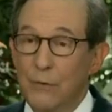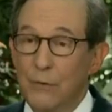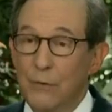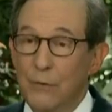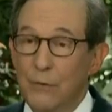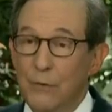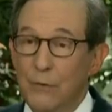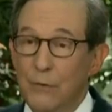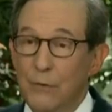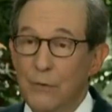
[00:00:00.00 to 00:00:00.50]

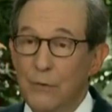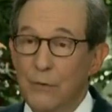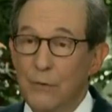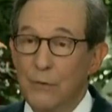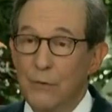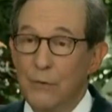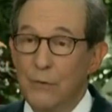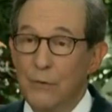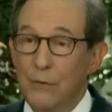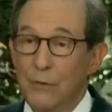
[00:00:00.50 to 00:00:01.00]

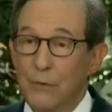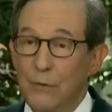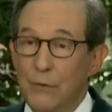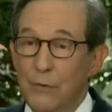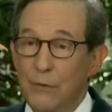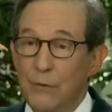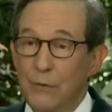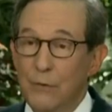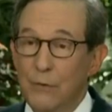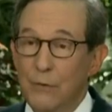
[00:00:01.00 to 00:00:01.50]

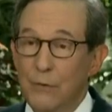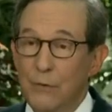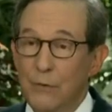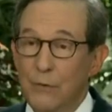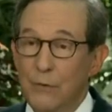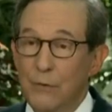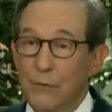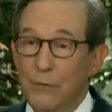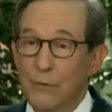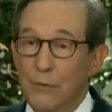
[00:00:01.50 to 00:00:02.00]

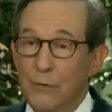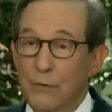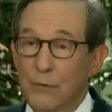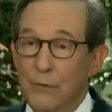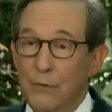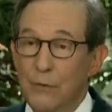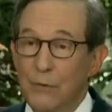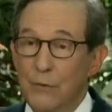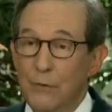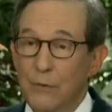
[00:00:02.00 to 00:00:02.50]

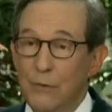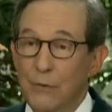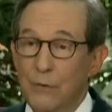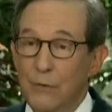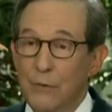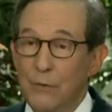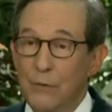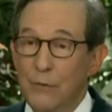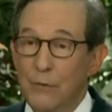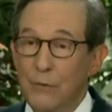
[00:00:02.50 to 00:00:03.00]

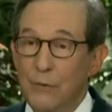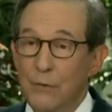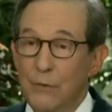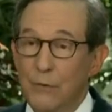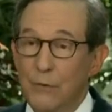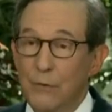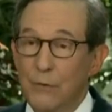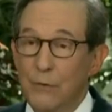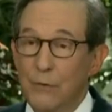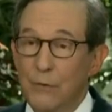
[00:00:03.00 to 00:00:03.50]

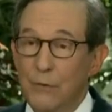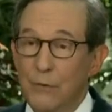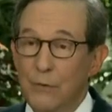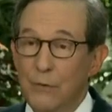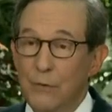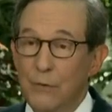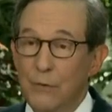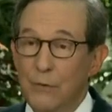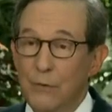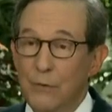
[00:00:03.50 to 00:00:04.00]
(silent)